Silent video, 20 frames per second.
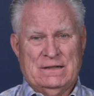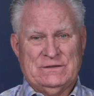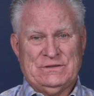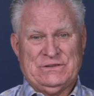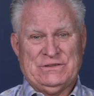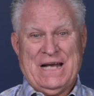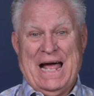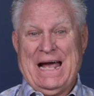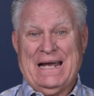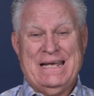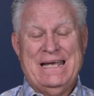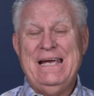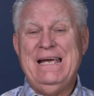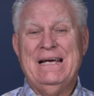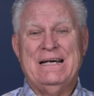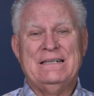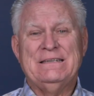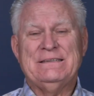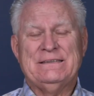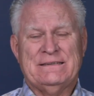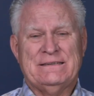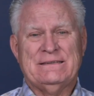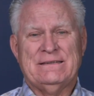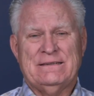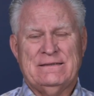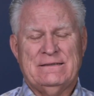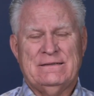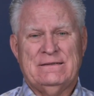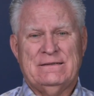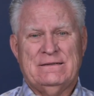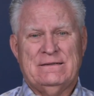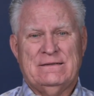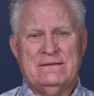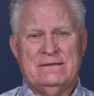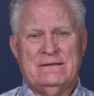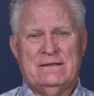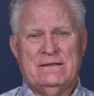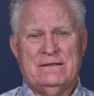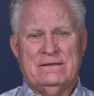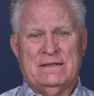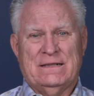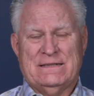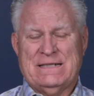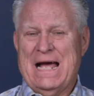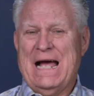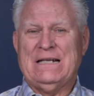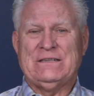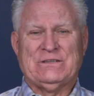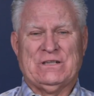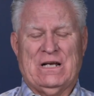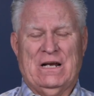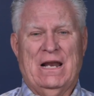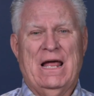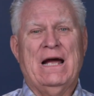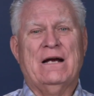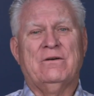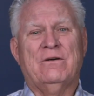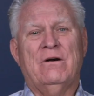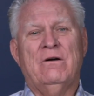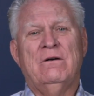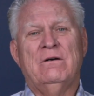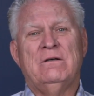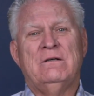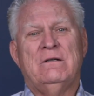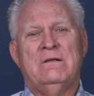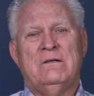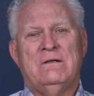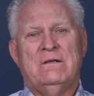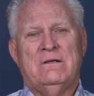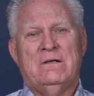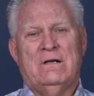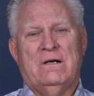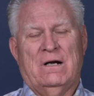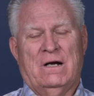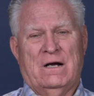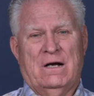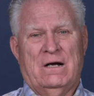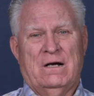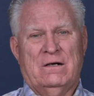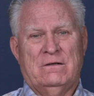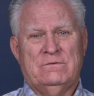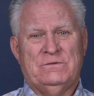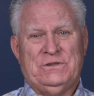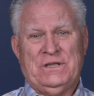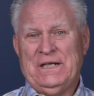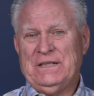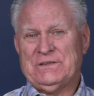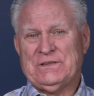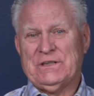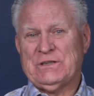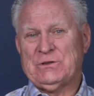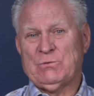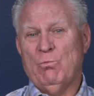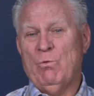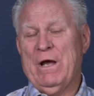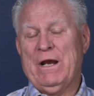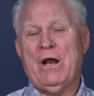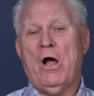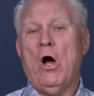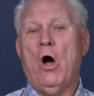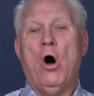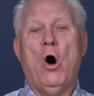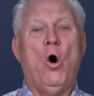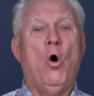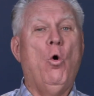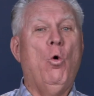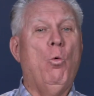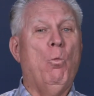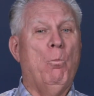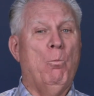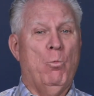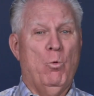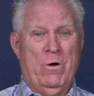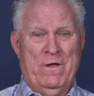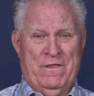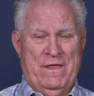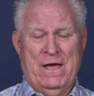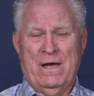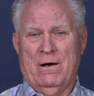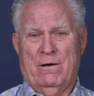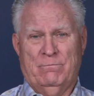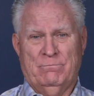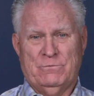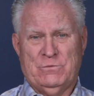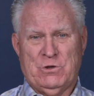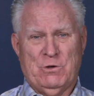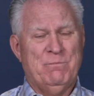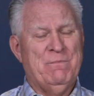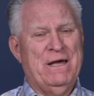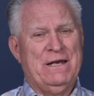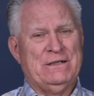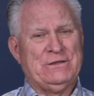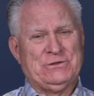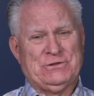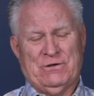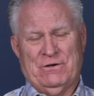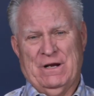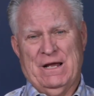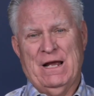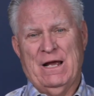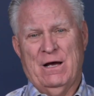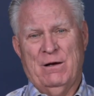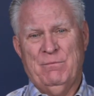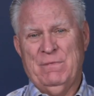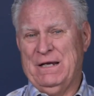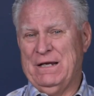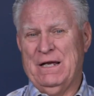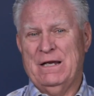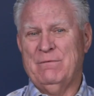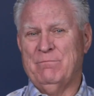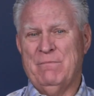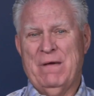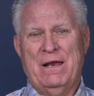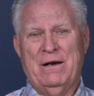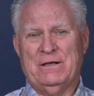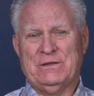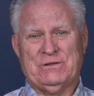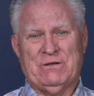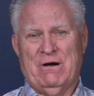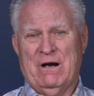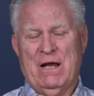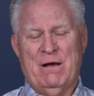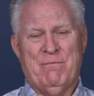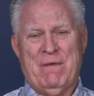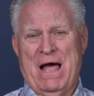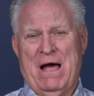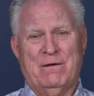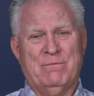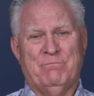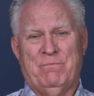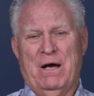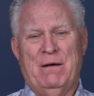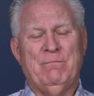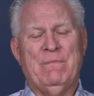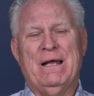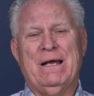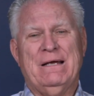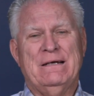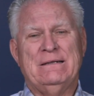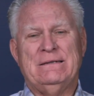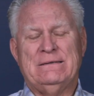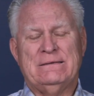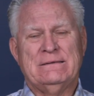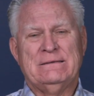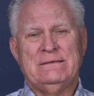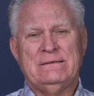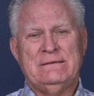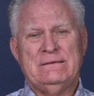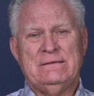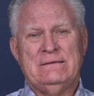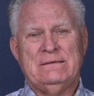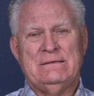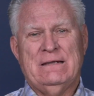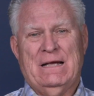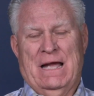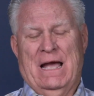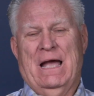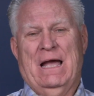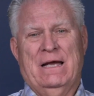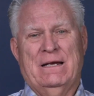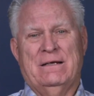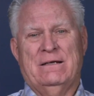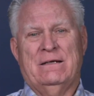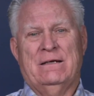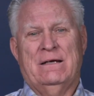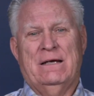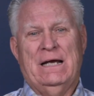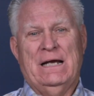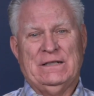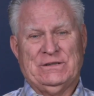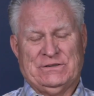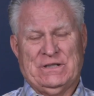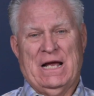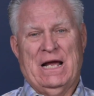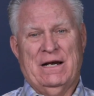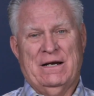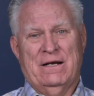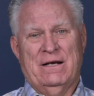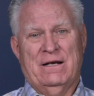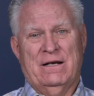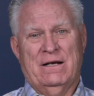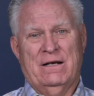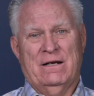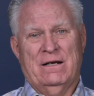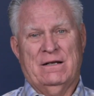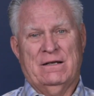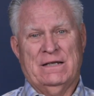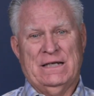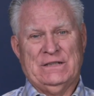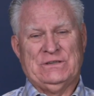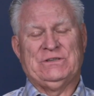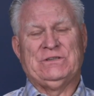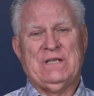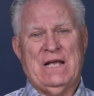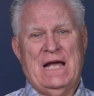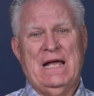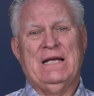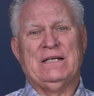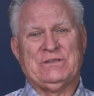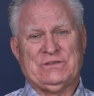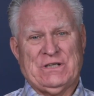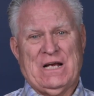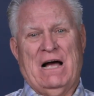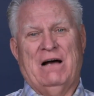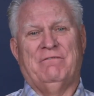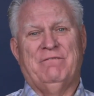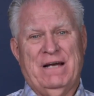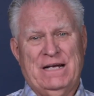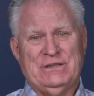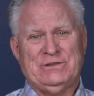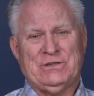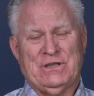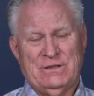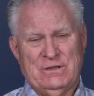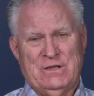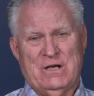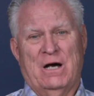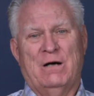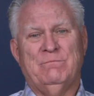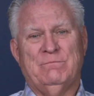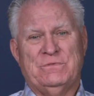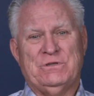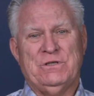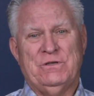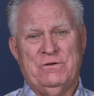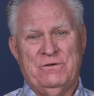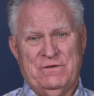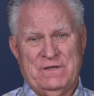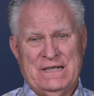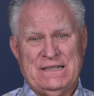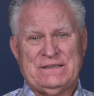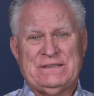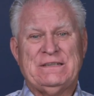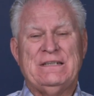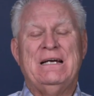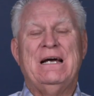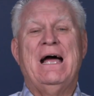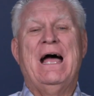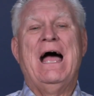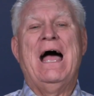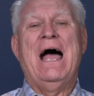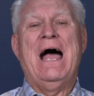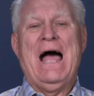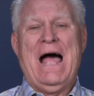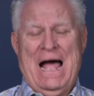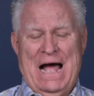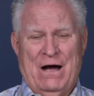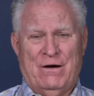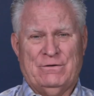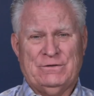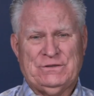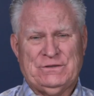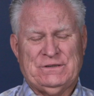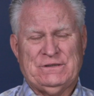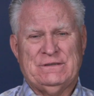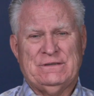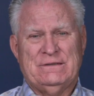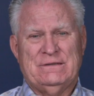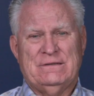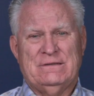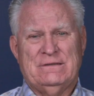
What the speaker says: Zacchaeus, the tax collector, Jesus went home with him to minister to him. He didn't minister to him out in public. And he said, this day is salvation come to this house.